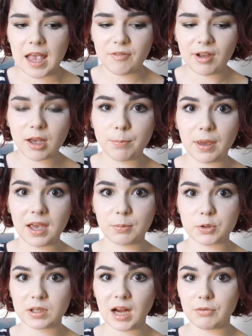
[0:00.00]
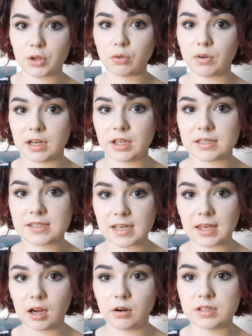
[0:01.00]
If I could pick between having a really good
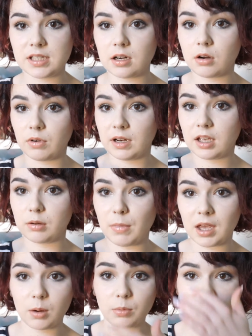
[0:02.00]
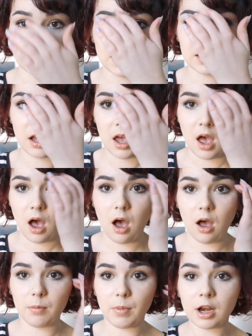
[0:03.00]
skincare routine and a really good makeup routine,
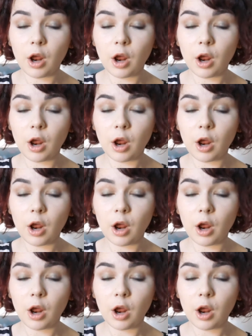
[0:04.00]
and